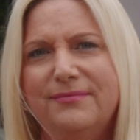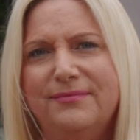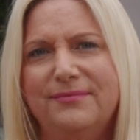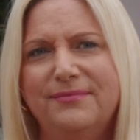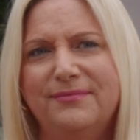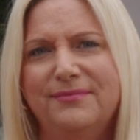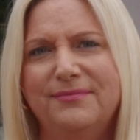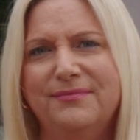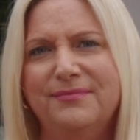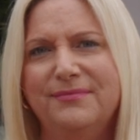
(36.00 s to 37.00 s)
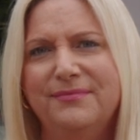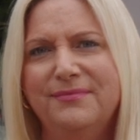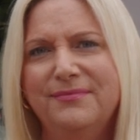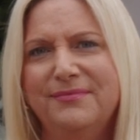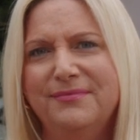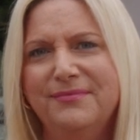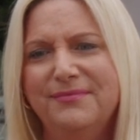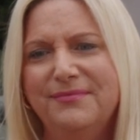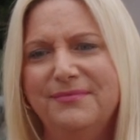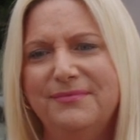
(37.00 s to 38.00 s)

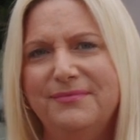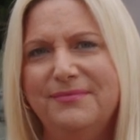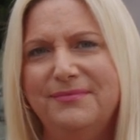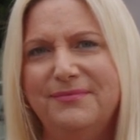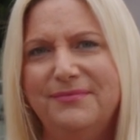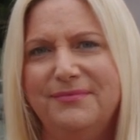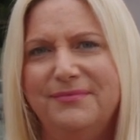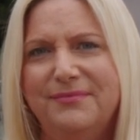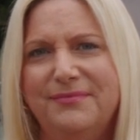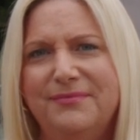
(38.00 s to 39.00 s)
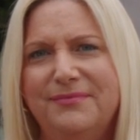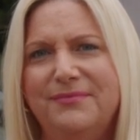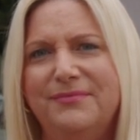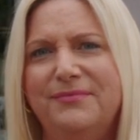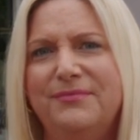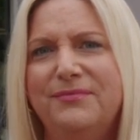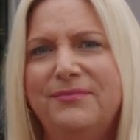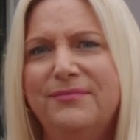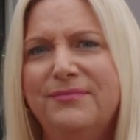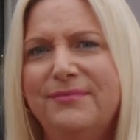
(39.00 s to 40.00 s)

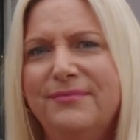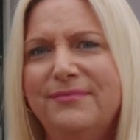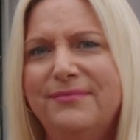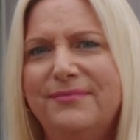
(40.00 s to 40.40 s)
(not speaking)